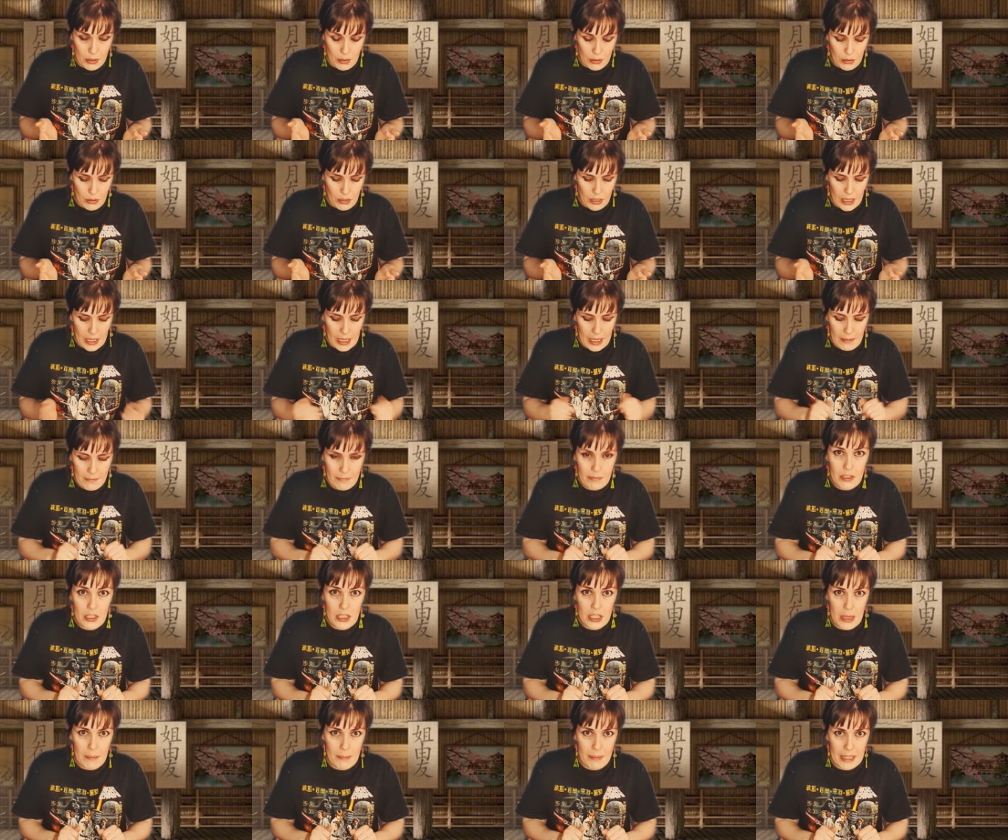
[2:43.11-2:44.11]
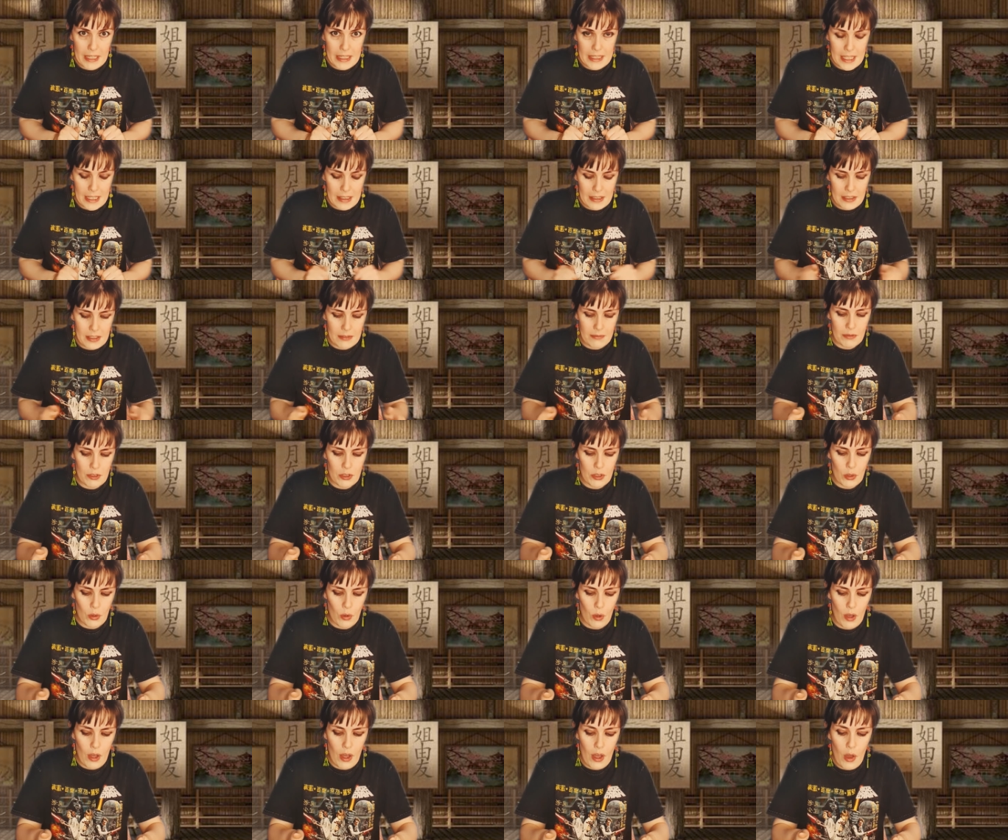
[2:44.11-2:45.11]
Okay, does that make sense?
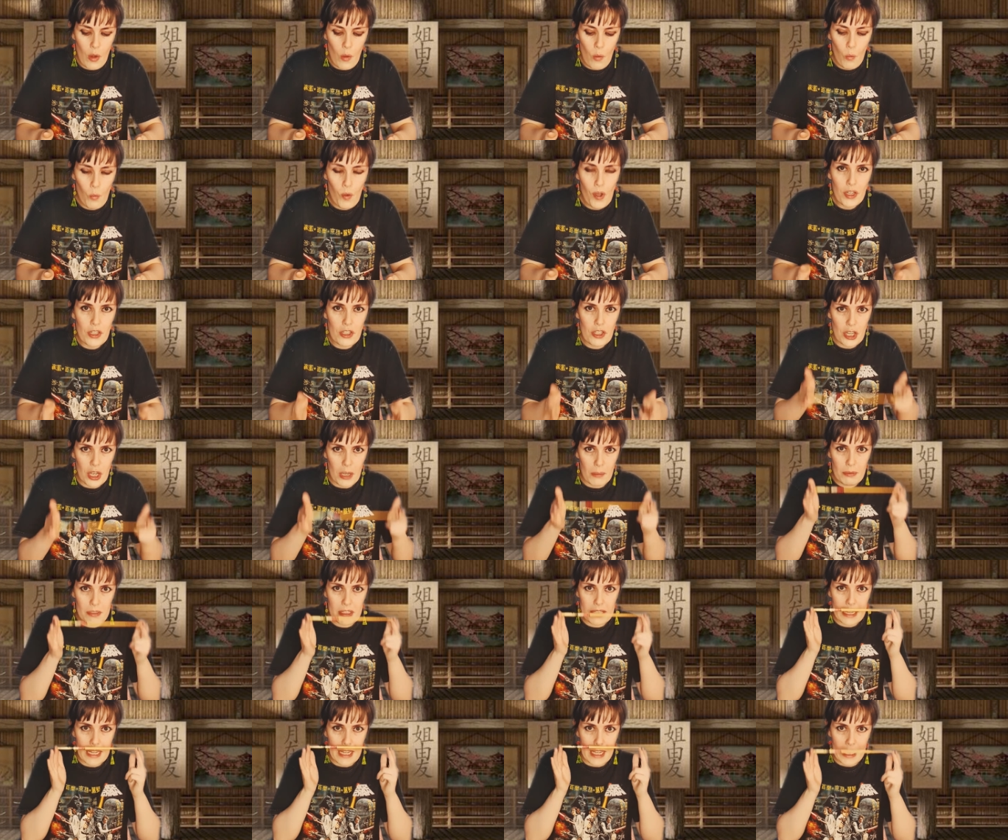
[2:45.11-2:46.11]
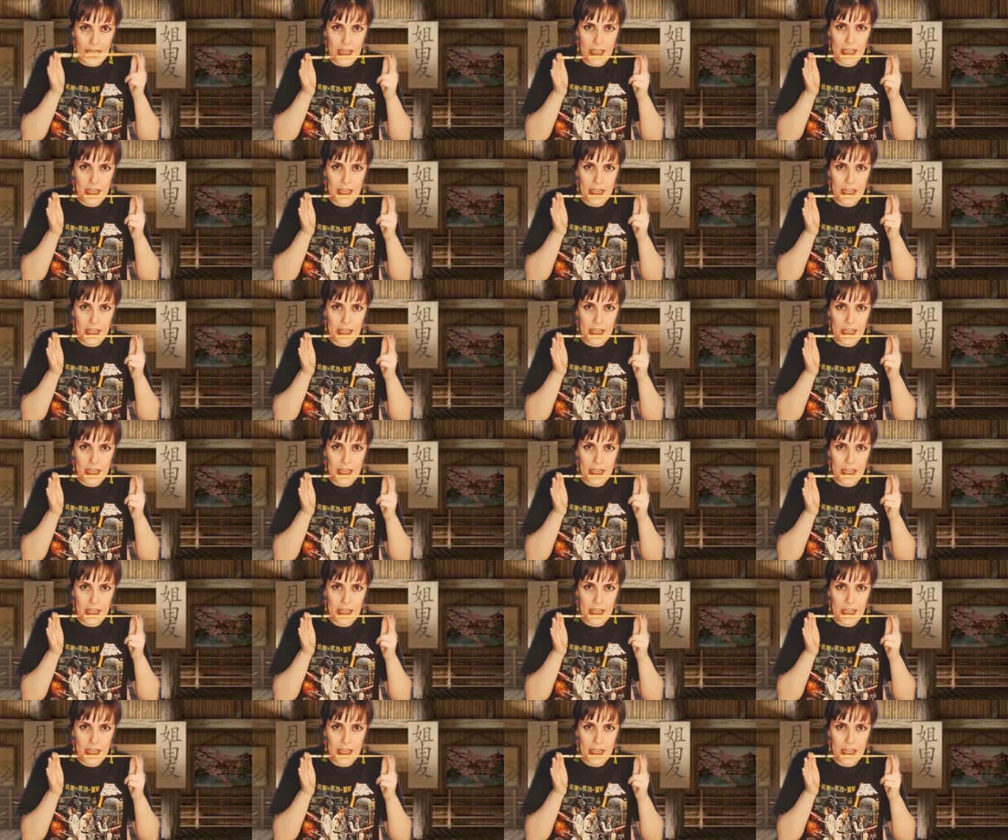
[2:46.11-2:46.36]
So one chopstick